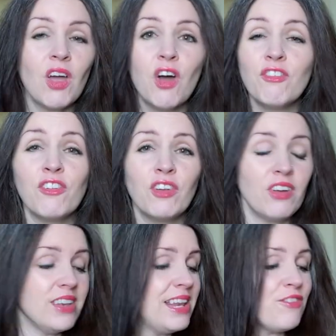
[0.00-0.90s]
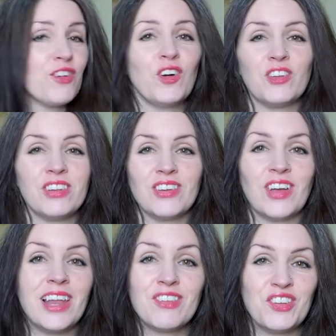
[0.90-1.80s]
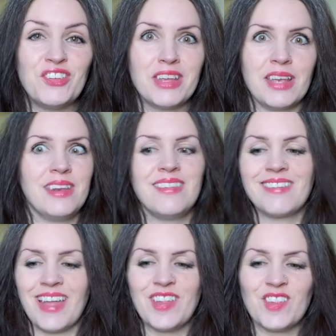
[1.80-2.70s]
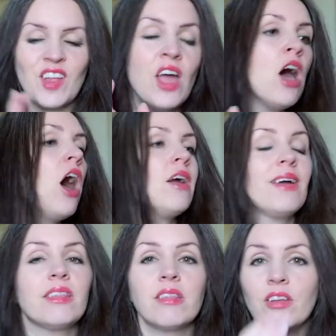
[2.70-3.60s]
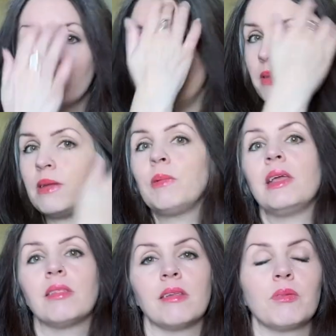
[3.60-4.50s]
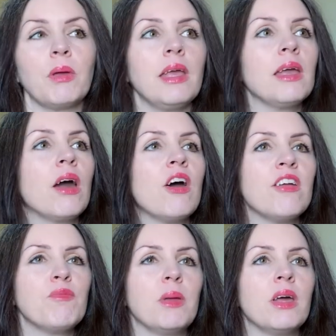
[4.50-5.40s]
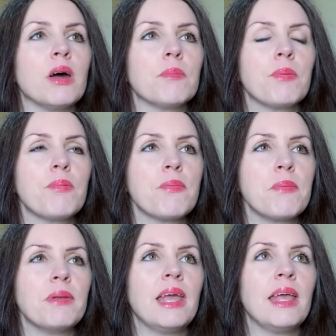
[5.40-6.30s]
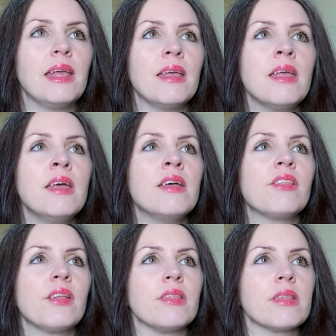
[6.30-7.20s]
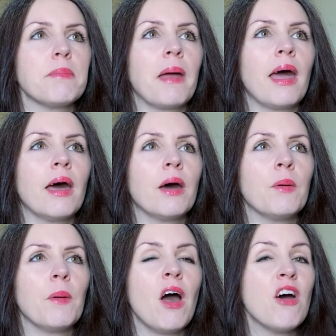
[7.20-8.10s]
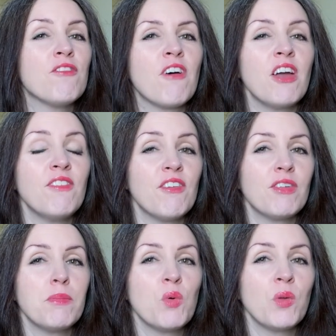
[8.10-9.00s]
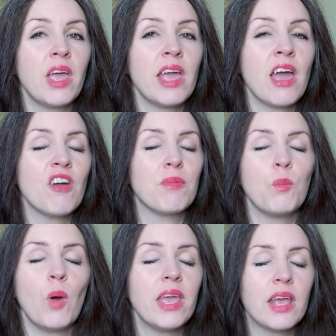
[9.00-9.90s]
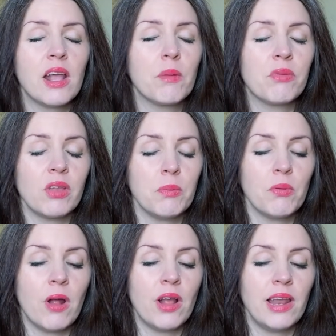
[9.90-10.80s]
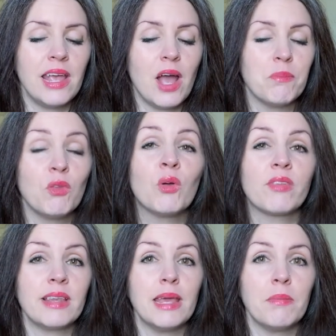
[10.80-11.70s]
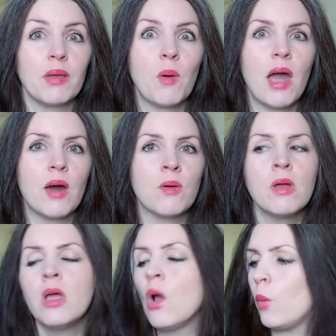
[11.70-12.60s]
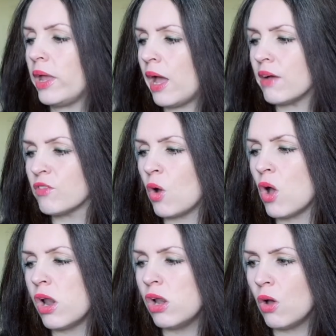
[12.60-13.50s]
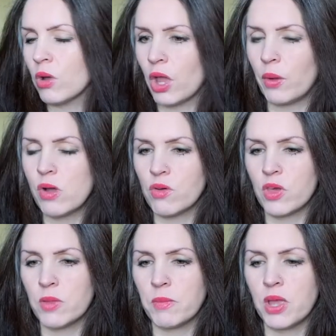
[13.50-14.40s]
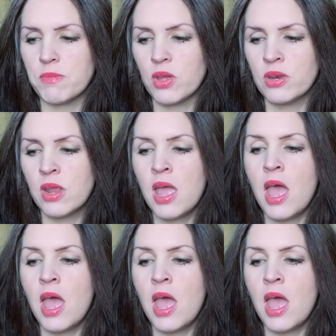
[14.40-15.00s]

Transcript: I, for, I nearly forgot, didn't I? Let's do tea and incense. I've had such a busy week this week. I've been up probably since about half five every morning. I've been waking up super early. I'm not sleeping well. We have got a lot going on at the moment.